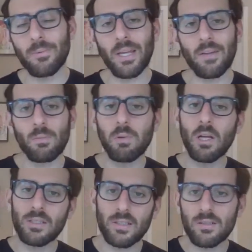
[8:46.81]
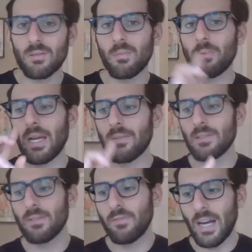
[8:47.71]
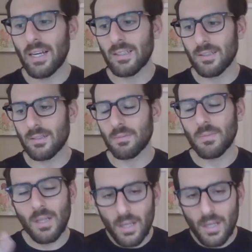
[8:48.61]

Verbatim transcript: We have the blood system and we have the lymphatic system.